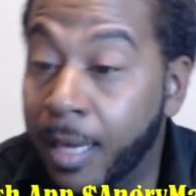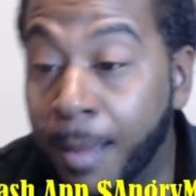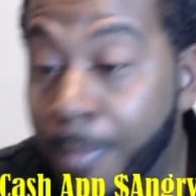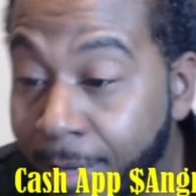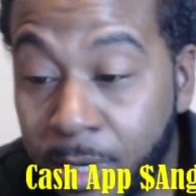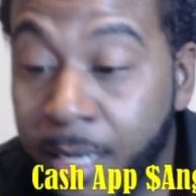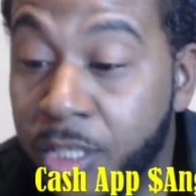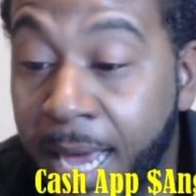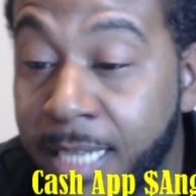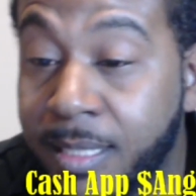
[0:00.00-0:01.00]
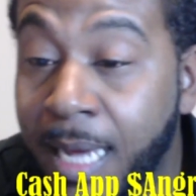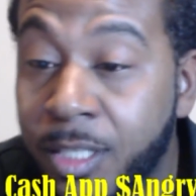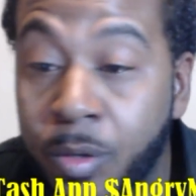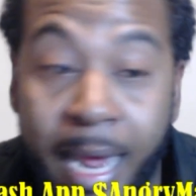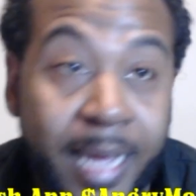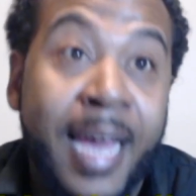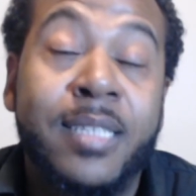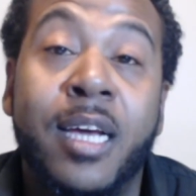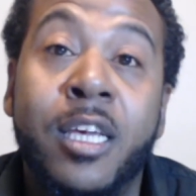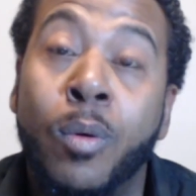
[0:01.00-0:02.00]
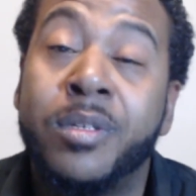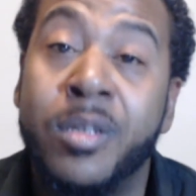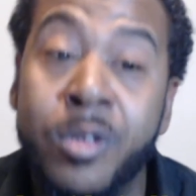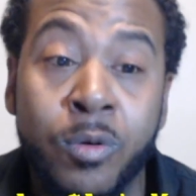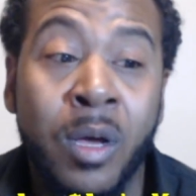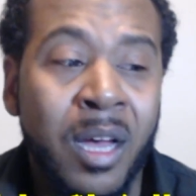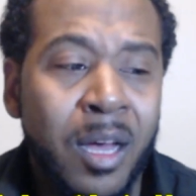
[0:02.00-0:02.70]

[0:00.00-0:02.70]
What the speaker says: I'm not trying to chastise you, and I can't tell you what to do.